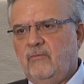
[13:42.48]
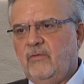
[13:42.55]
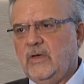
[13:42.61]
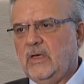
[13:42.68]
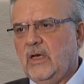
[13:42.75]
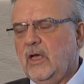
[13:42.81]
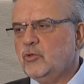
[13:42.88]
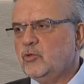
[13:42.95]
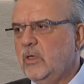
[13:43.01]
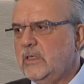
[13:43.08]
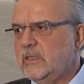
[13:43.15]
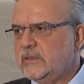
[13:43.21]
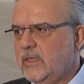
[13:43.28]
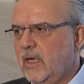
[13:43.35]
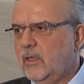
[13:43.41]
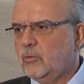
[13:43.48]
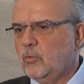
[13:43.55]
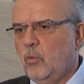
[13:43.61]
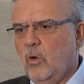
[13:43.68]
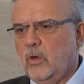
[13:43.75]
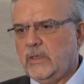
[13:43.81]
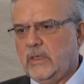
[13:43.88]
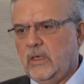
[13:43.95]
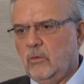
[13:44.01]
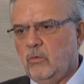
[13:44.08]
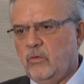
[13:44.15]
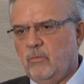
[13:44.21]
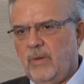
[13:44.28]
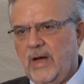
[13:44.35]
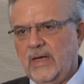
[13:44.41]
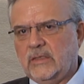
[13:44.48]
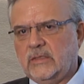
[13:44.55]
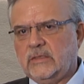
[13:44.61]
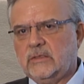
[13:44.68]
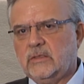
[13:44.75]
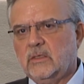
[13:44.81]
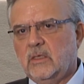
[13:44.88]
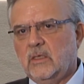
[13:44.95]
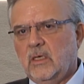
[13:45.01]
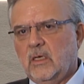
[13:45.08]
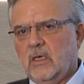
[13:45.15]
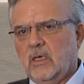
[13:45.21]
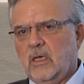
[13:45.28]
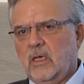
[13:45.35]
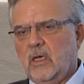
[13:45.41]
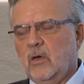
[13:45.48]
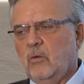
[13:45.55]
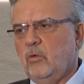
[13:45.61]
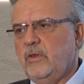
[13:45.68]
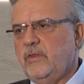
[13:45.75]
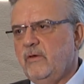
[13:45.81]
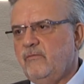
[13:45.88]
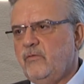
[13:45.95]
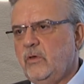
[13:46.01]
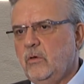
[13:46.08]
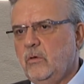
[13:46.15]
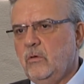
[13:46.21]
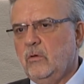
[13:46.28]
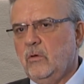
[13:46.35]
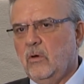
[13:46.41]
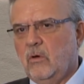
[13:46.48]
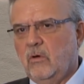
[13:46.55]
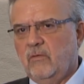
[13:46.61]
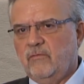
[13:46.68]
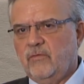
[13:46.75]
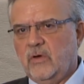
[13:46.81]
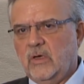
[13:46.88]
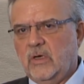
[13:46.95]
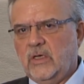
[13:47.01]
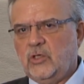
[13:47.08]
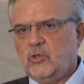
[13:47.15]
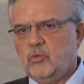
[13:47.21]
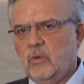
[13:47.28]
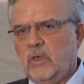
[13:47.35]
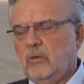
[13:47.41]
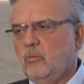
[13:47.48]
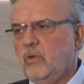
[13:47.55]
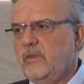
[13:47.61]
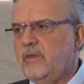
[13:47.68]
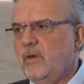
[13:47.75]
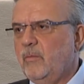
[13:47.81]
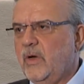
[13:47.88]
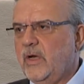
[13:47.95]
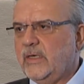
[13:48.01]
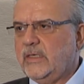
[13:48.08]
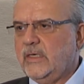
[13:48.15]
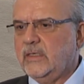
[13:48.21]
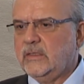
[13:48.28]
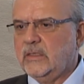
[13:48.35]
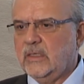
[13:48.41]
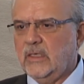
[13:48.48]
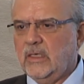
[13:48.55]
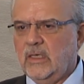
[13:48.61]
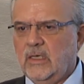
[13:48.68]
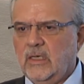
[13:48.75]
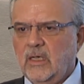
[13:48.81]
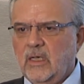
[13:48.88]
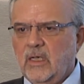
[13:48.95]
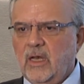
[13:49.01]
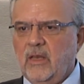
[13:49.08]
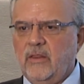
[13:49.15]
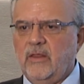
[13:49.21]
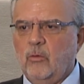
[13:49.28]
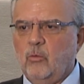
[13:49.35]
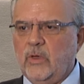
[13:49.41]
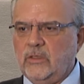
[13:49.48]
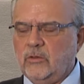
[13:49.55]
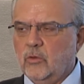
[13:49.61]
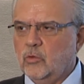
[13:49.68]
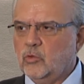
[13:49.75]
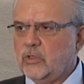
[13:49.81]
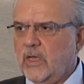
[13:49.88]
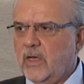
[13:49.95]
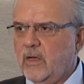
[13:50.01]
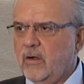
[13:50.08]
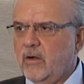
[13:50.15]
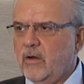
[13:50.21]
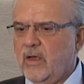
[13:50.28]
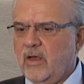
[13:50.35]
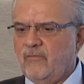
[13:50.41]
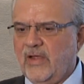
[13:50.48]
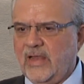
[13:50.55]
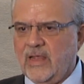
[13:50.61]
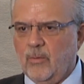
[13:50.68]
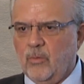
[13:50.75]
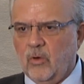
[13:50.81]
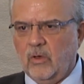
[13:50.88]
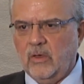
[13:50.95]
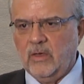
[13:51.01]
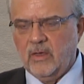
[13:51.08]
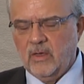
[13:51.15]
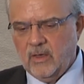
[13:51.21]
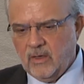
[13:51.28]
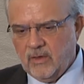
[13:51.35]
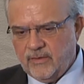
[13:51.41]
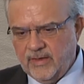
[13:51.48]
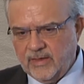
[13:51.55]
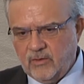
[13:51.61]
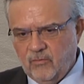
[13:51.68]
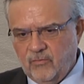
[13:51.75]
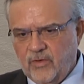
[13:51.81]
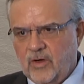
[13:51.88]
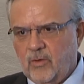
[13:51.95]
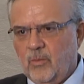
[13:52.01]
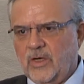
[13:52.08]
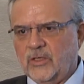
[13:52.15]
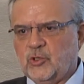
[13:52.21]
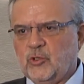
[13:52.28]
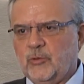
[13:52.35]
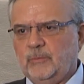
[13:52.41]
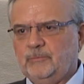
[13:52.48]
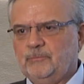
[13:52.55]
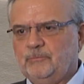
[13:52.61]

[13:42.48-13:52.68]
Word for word: even actually start working with banks uh, with a view of uh, issuing when the market uh, and the windows are available. Thank you very much.